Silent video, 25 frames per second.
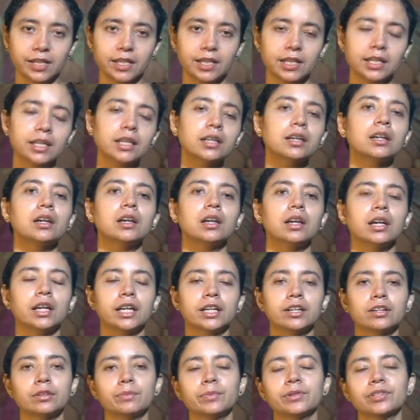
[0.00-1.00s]
Delhi
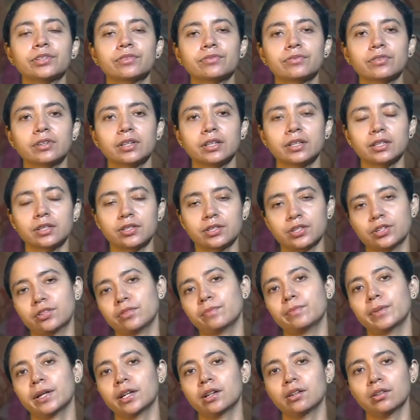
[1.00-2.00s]
it will be different in the state
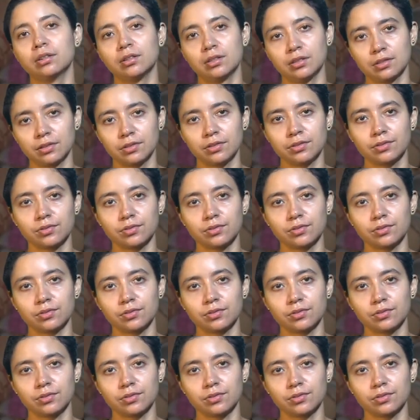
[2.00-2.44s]
of Bengal